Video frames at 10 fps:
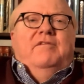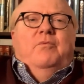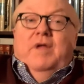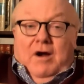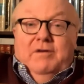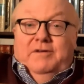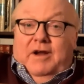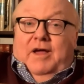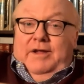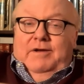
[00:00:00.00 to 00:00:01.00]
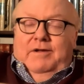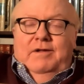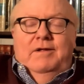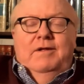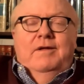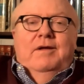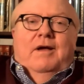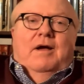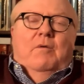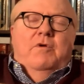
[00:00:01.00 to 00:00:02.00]
as we are tonight,
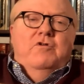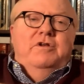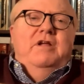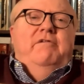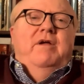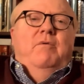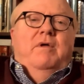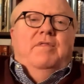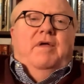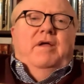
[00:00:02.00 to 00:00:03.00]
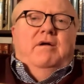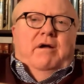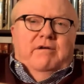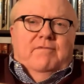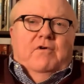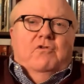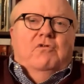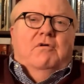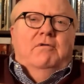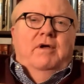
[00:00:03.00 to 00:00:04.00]
uh, when you're dealing with a
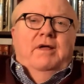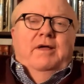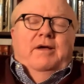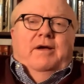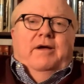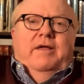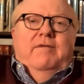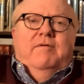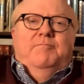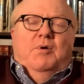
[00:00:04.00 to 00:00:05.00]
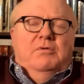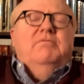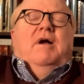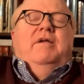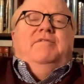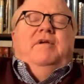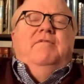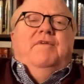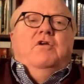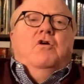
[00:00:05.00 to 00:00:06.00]
controversial, uh, even
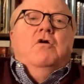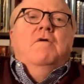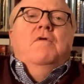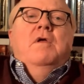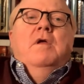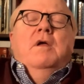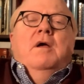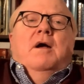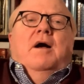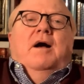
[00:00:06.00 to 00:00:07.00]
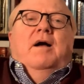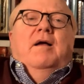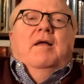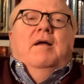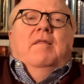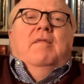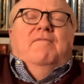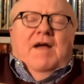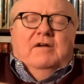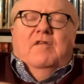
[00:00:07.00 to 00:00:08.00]
polarizing figure. Uh,
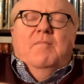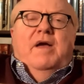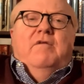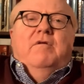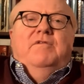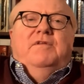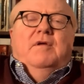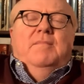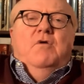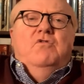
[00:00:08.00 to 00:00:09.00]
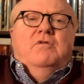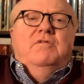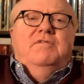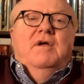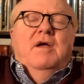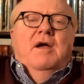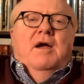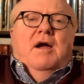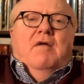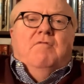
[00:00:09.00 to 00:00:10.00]
the fact of the matter is, emotions
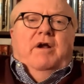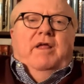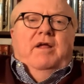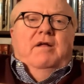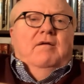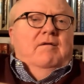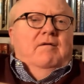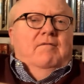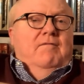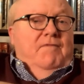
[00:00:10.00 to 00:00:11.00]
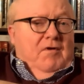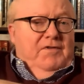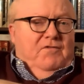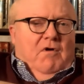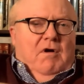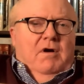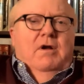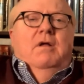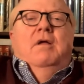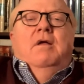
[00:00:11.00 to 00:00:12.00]
are running very
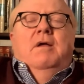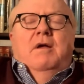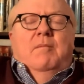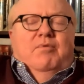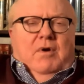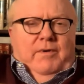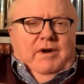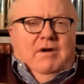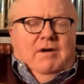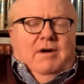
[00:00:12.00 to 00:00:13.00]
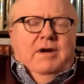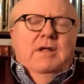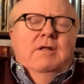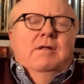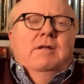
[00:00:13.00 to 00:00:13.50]
strong, pro and con,